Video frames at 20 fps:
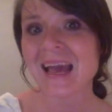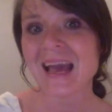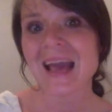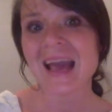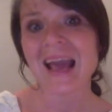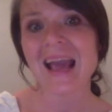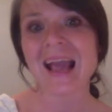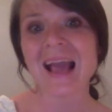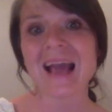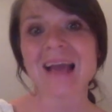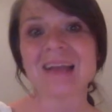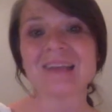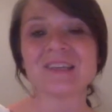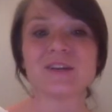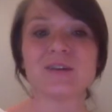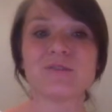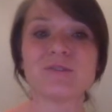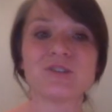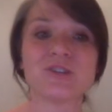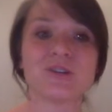and
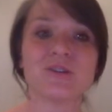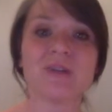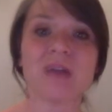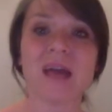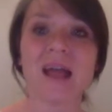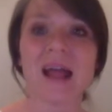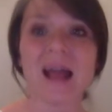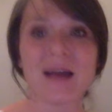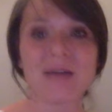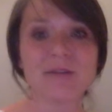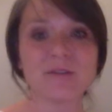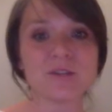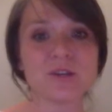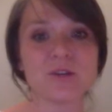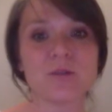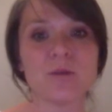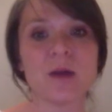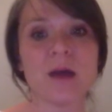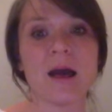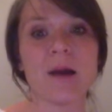you do not have
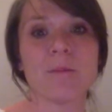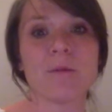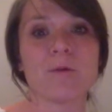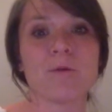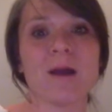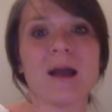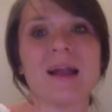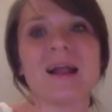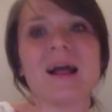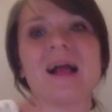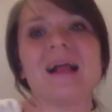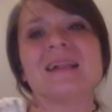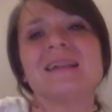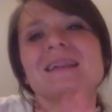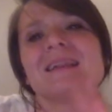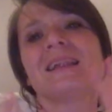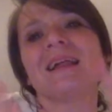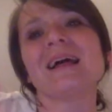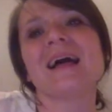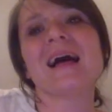to write a
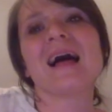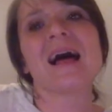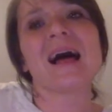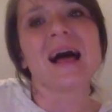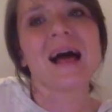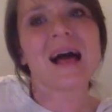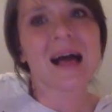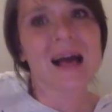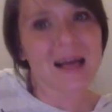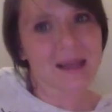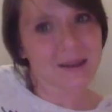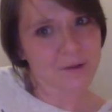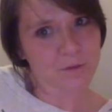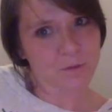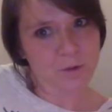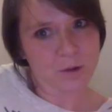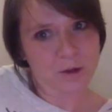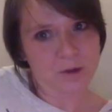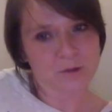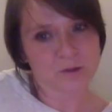lot of
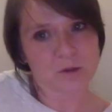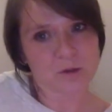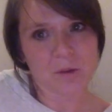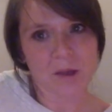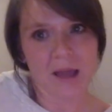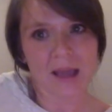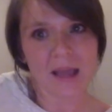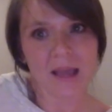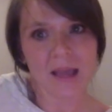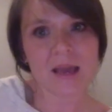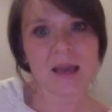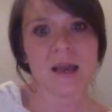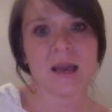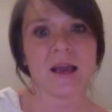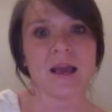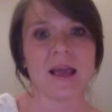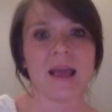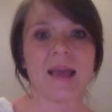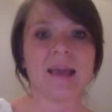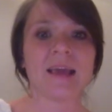words, okay?
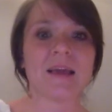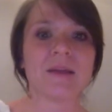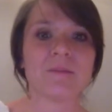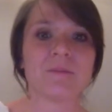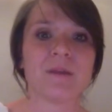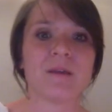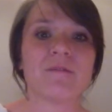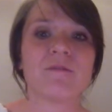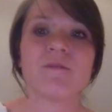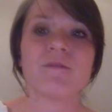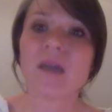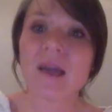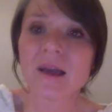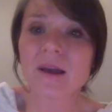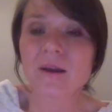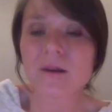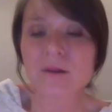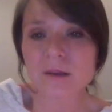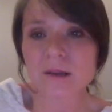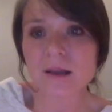It can be
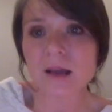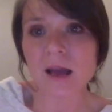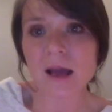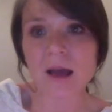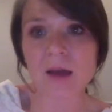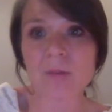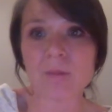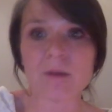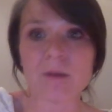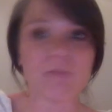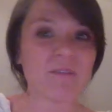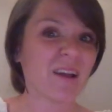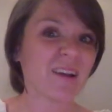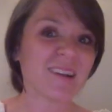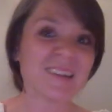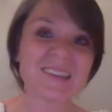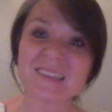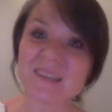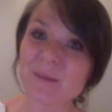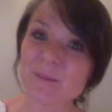
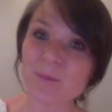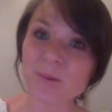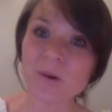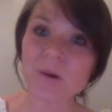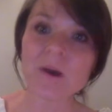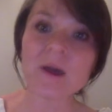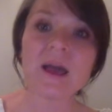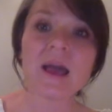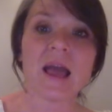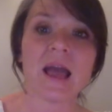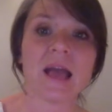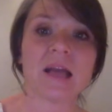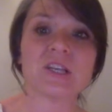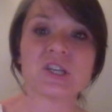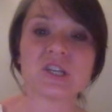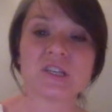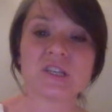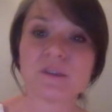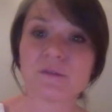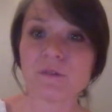very simple and
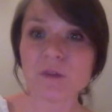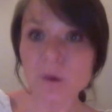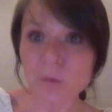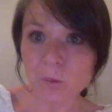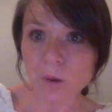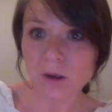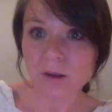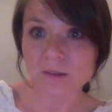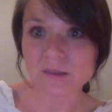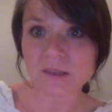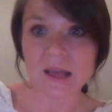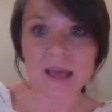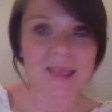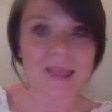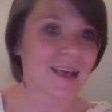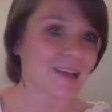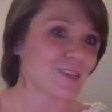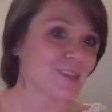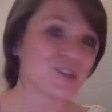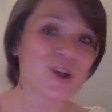just a few words, and
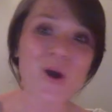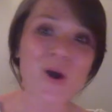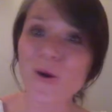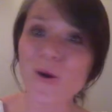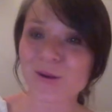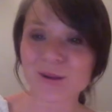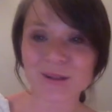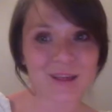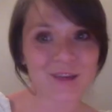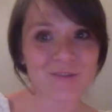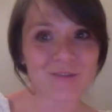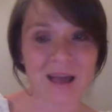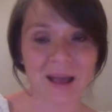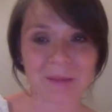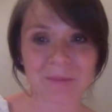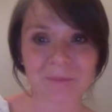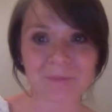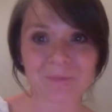that's totally fine.